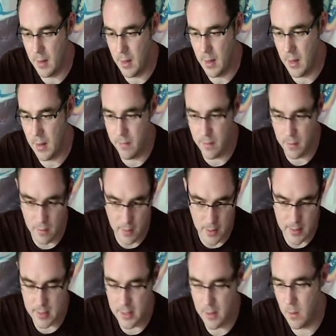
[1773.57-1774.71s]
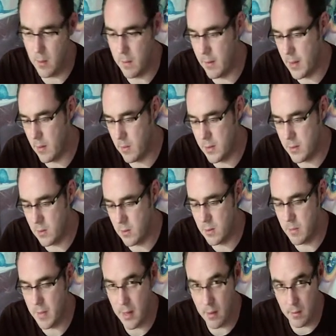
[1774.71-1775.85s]
If you've got that skill over there we talked
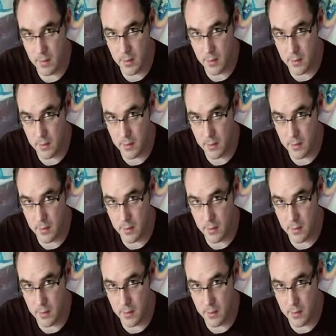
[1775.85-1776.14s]
about,